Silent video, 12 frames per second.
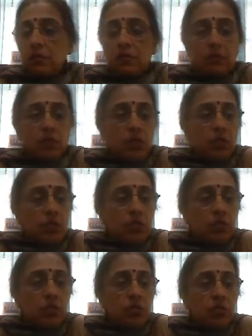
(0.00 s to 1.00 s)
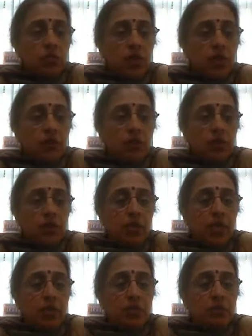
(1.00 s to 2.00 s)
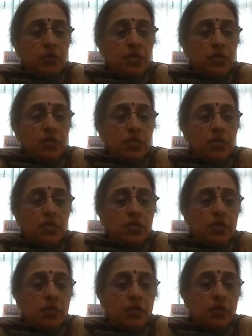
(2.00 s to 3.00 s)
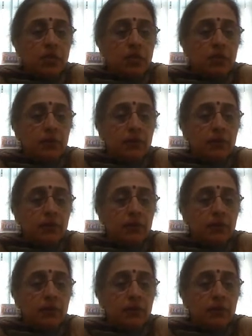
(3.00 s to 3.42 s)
we are going to have our xb's here, you know,